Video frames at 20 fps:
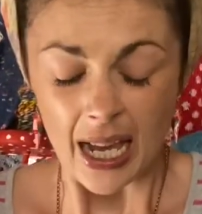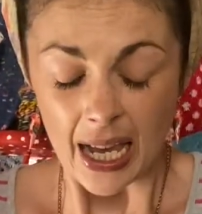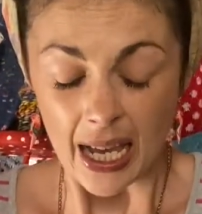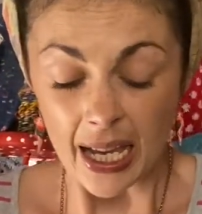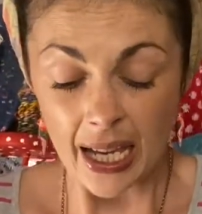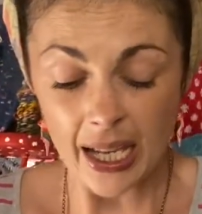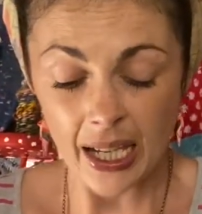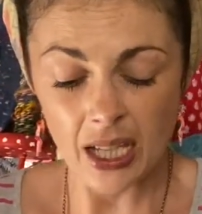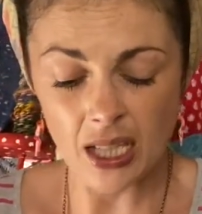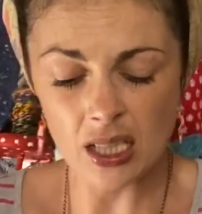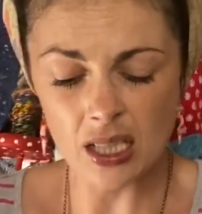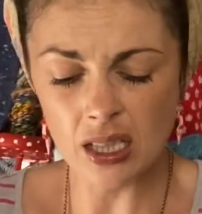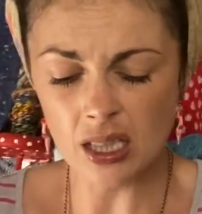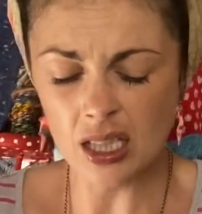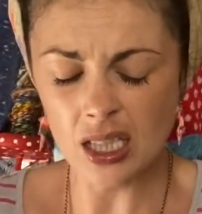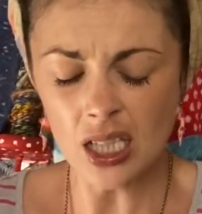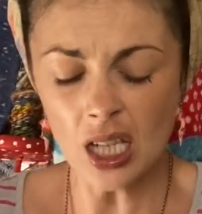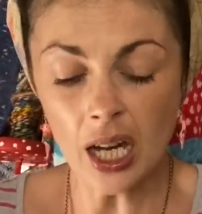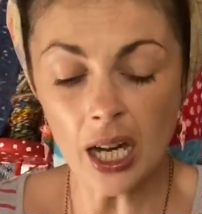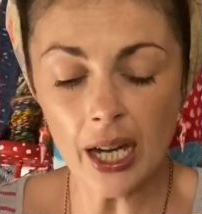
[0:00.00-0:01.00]
it is the
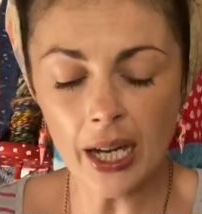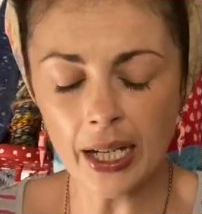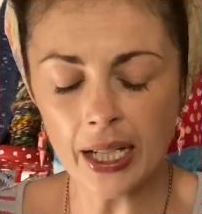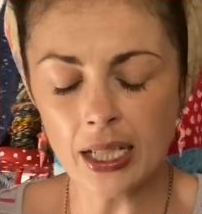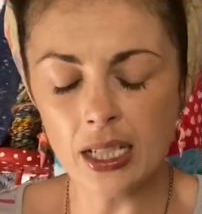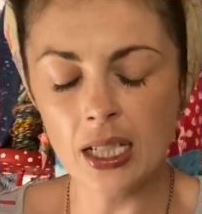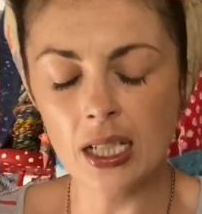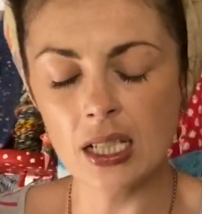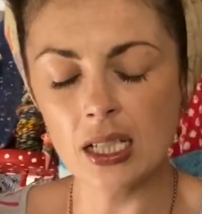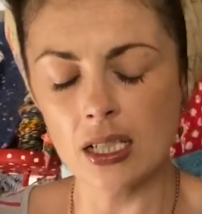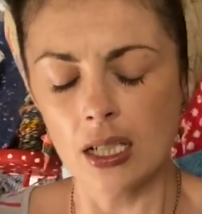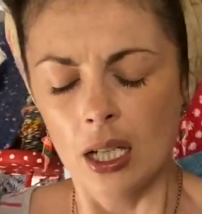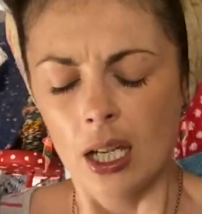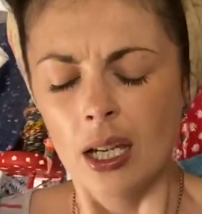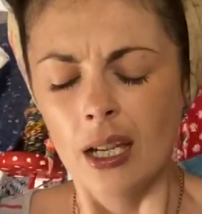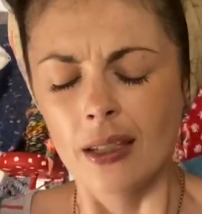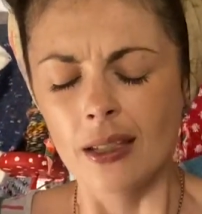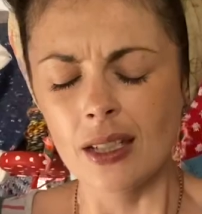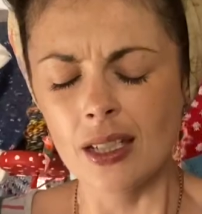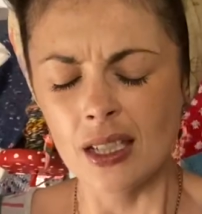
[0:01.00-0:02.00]
tiniest
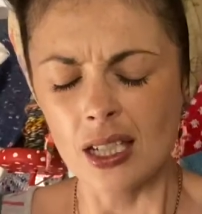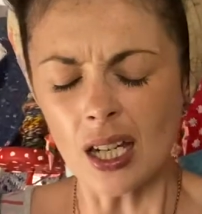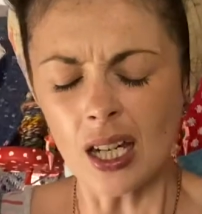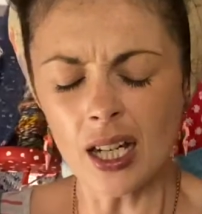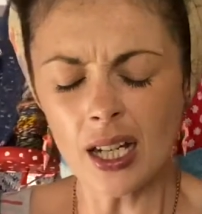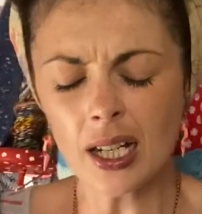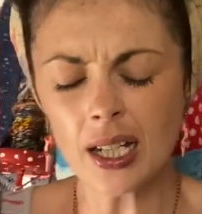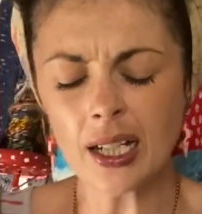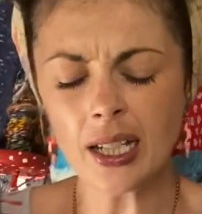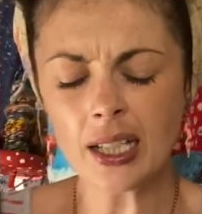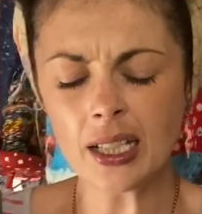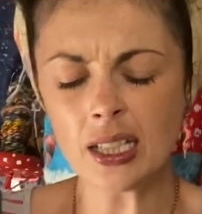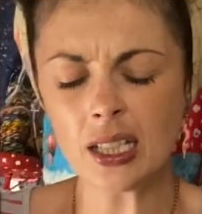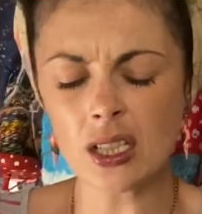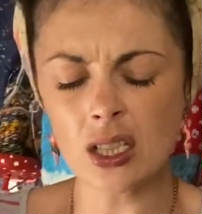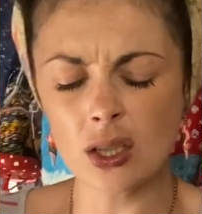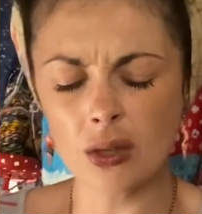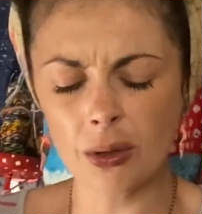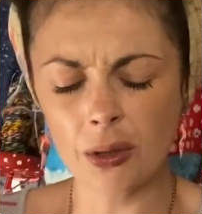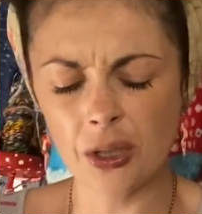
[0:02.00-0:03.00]

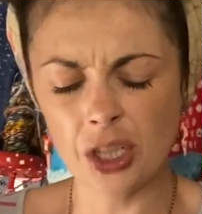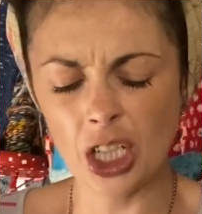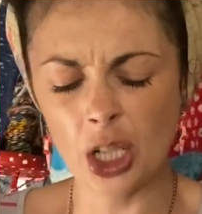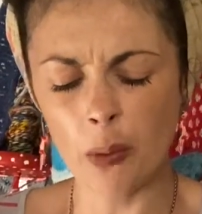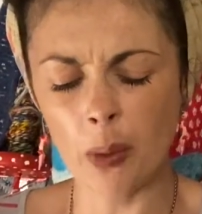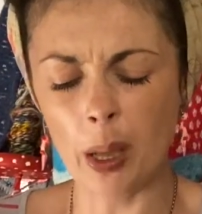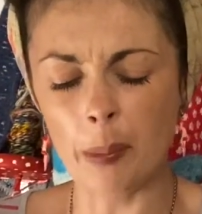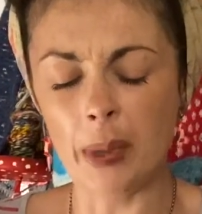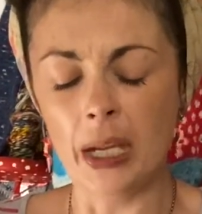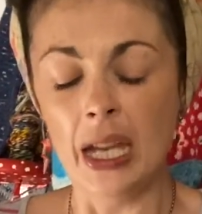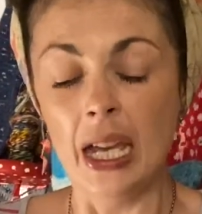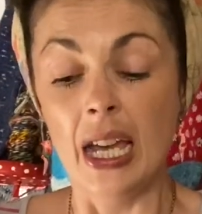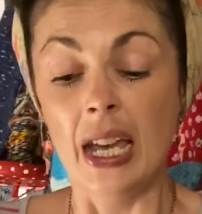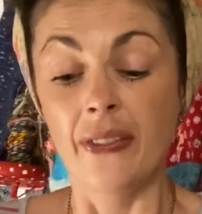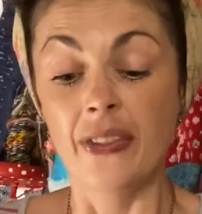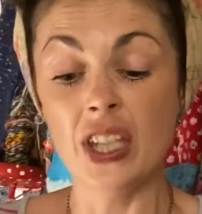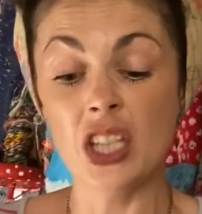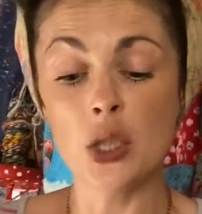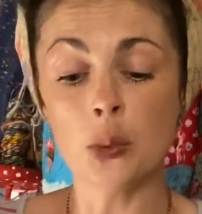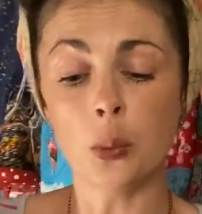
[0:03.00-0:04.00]
crochet whip.
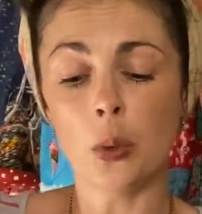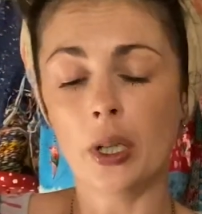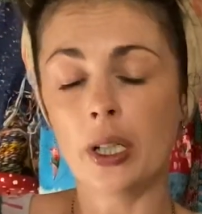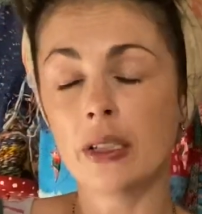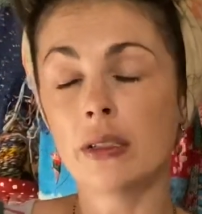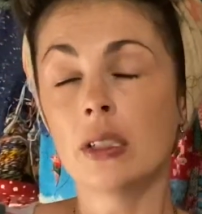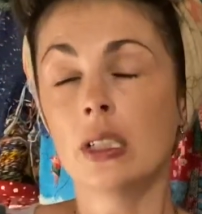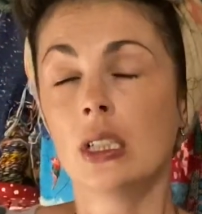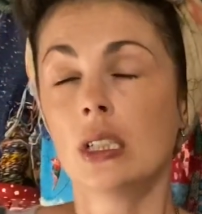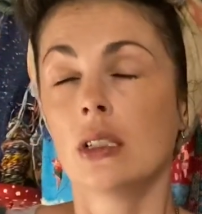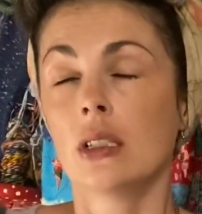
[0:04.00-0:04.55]
This one,